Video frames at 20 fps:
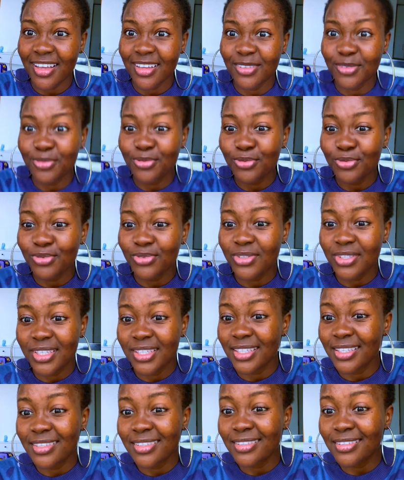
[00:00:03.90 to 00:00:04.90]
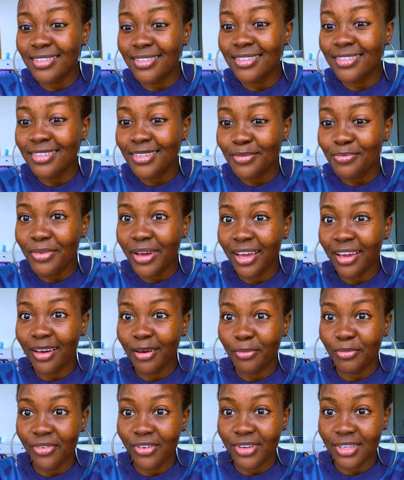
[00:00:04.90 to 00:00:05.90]
don't know, since the day my
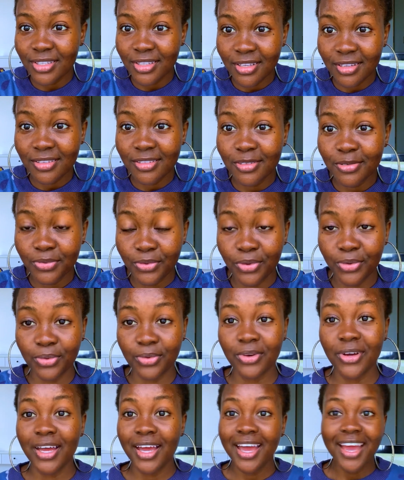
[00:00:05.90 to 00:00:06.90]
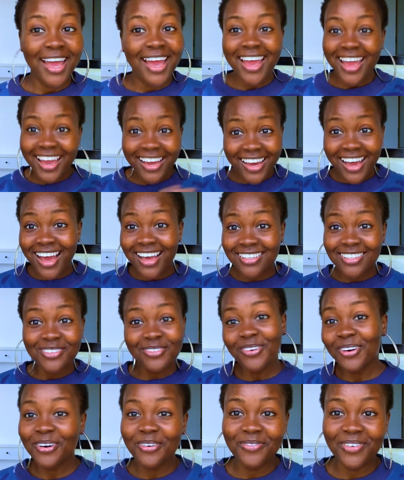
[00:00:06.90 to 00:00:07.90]
camera stand fell. Hey guys,
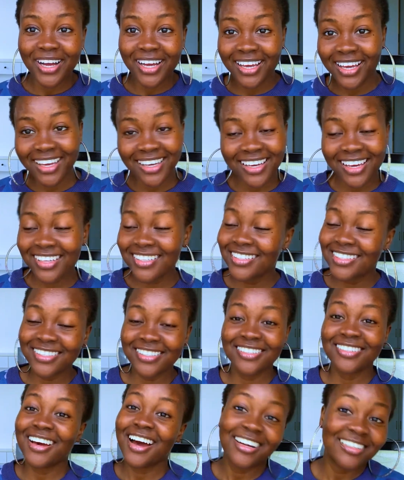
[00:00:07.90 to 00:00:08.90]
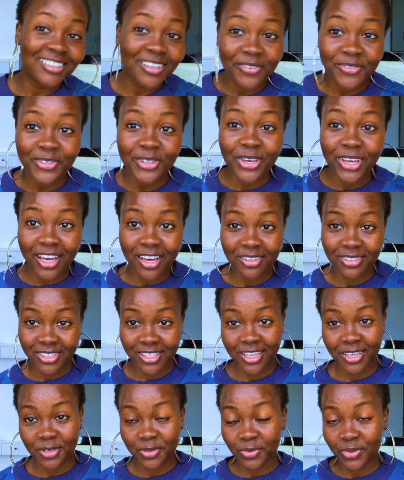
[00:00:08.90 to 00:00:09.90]
welcome back again to another video you guys were not
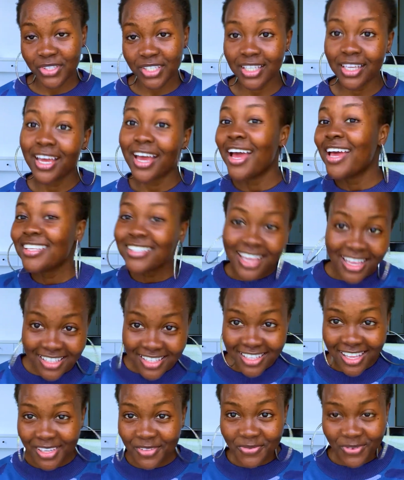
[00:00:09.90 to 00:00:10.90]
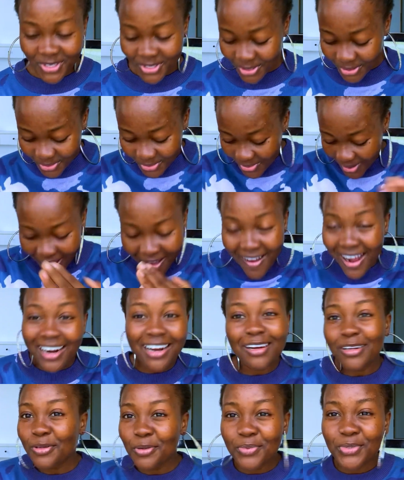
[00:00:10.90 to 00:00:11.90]
expecting. So in today's video, I'm
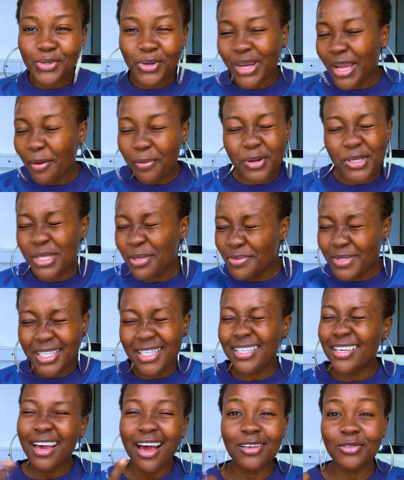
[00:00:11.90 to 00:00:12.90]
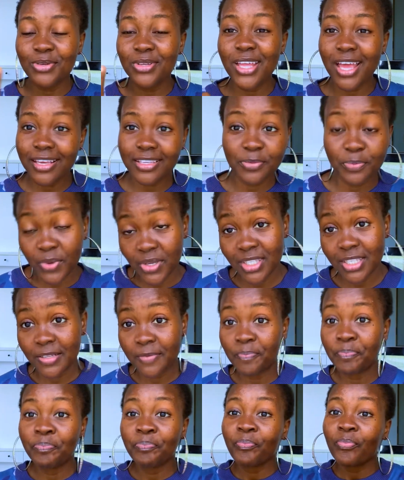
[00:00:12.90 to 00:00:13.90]
gonna be talking about something you guys were not
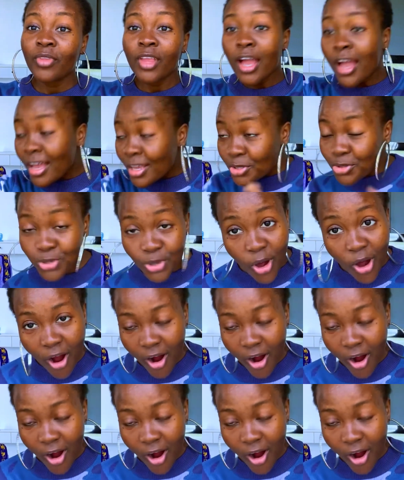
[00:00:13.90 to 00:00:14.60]
expecting. So,